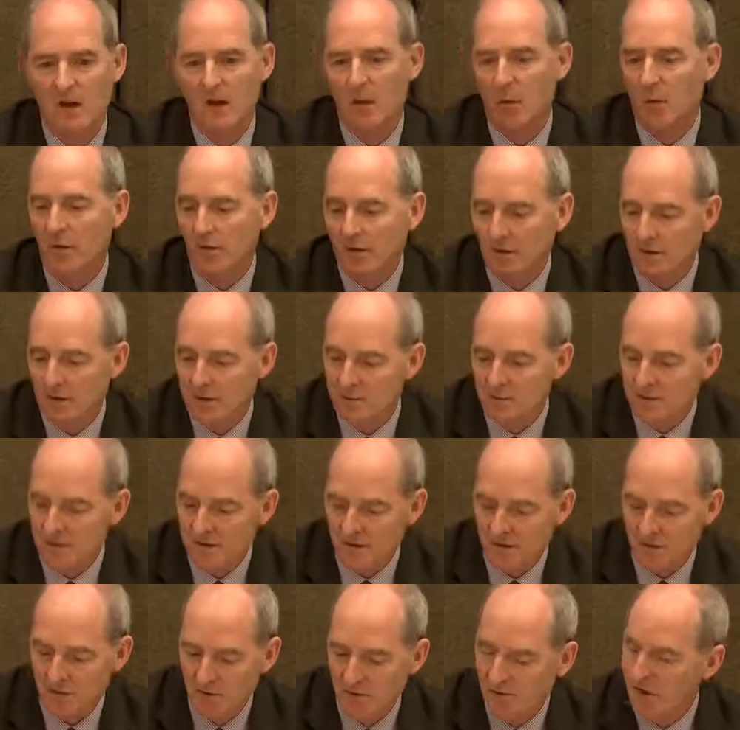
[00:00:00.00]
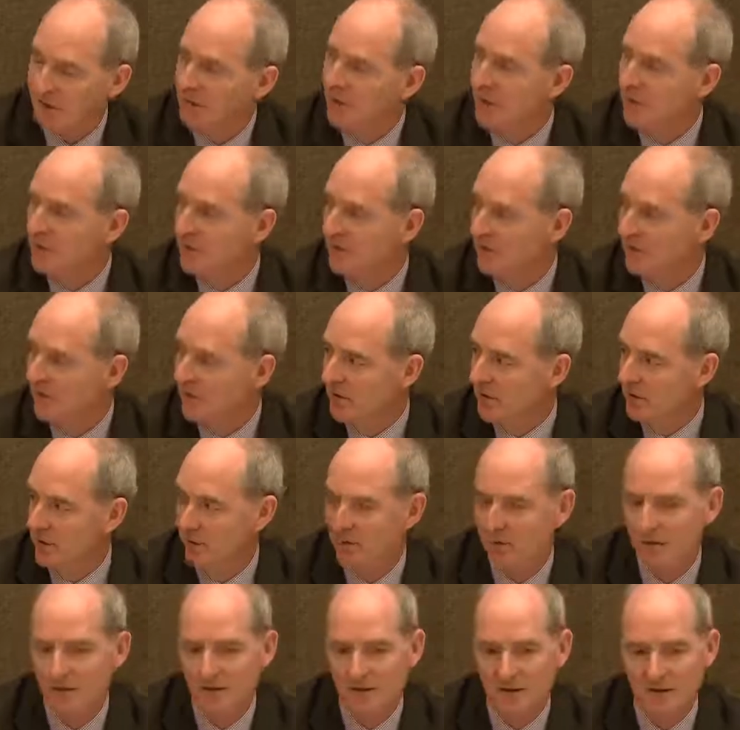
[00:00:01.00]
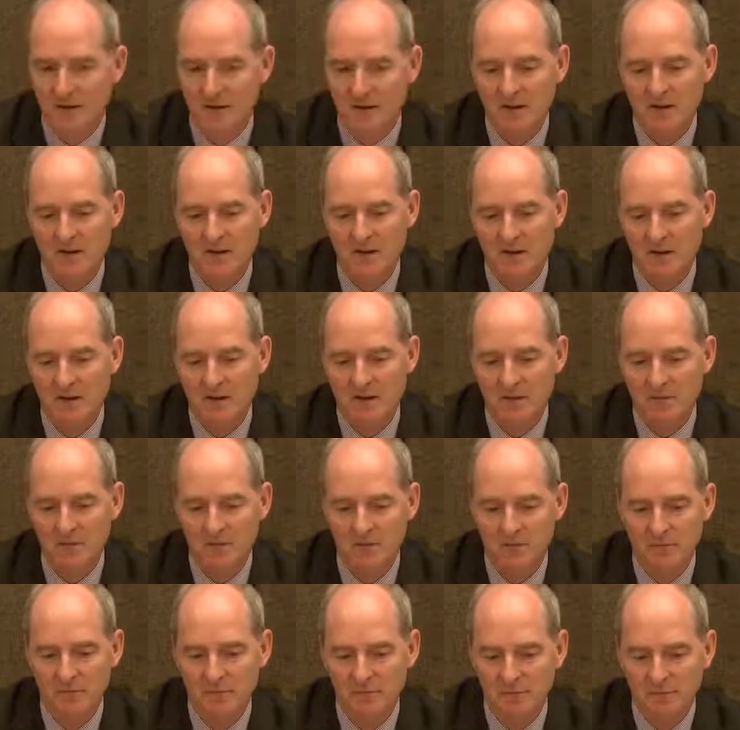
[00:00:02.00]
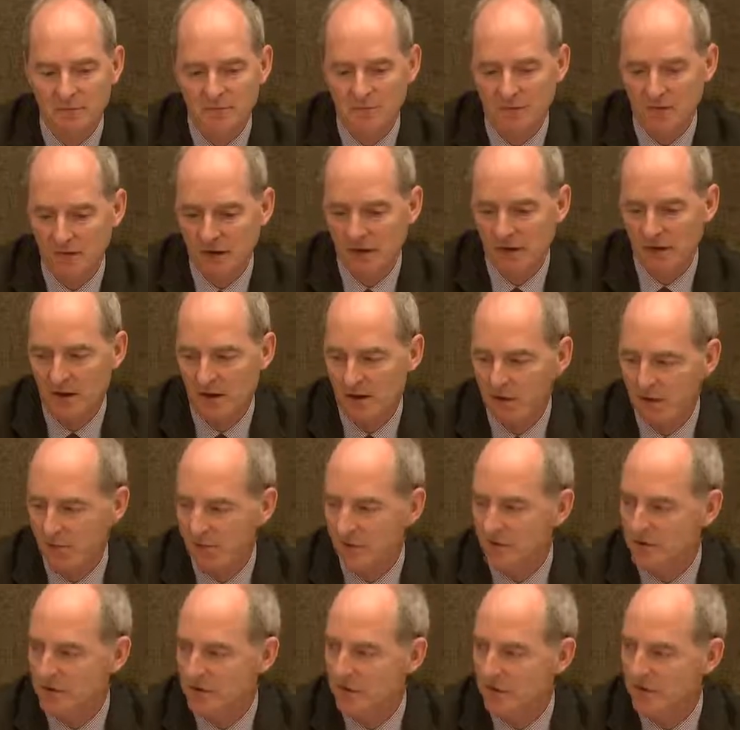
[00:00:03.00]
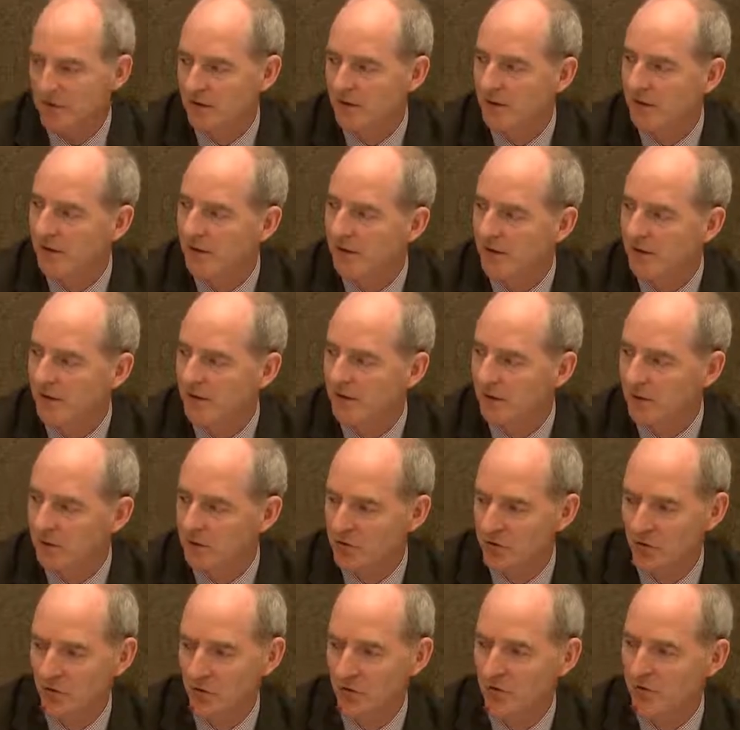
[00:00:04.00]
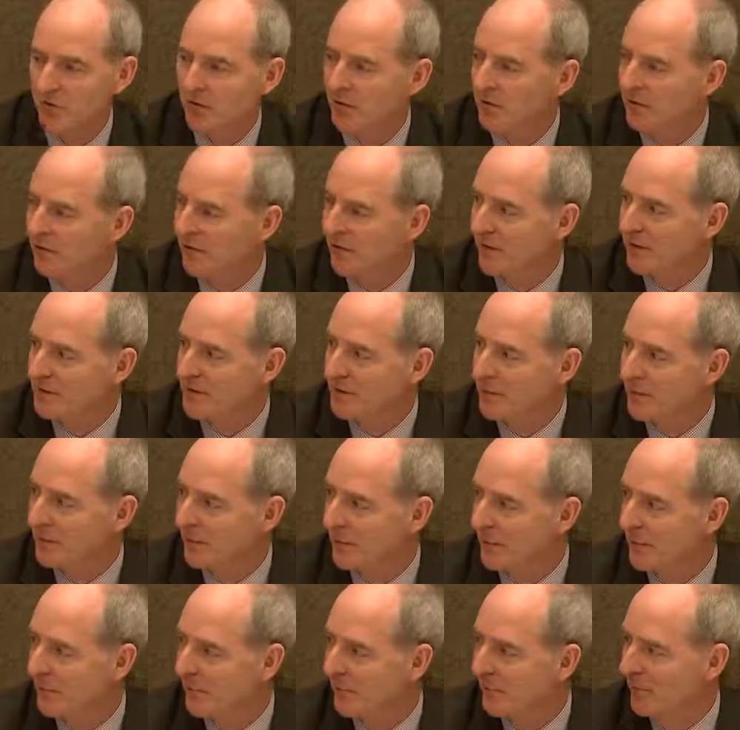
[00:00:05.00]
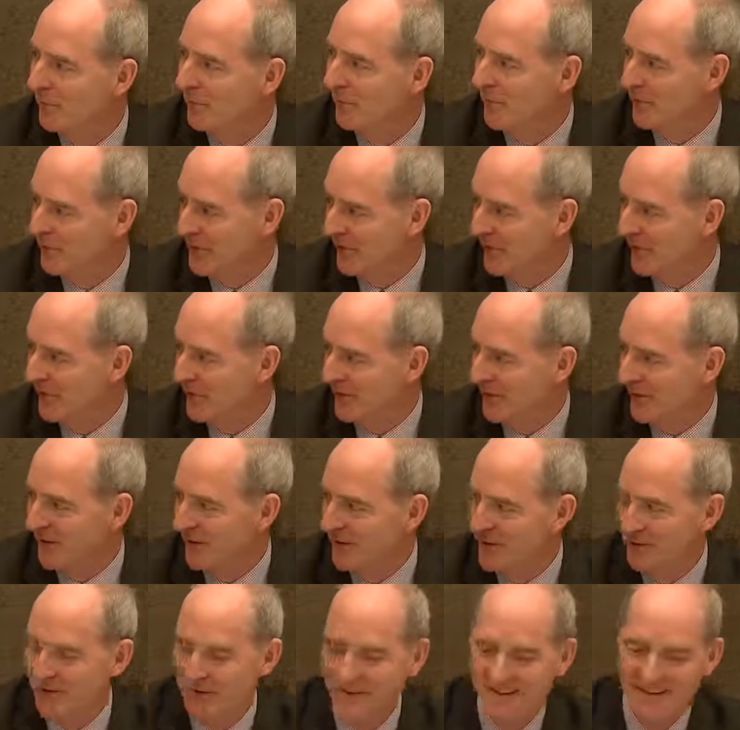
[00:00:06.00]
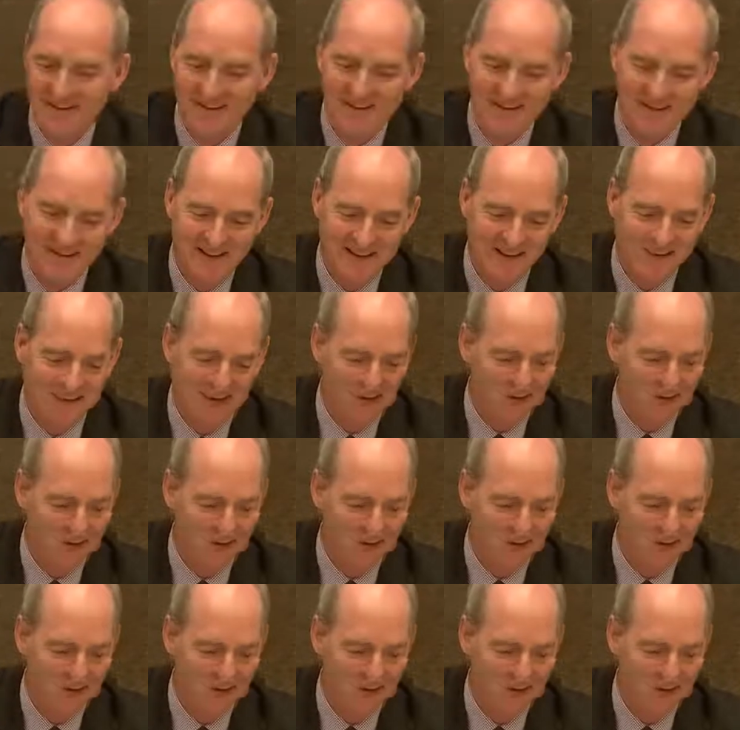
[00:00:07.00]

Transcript: Well, thank you, Ms. Lee, for that absolutely riveting intervention, and I'm sure we could listen to you for much longer at the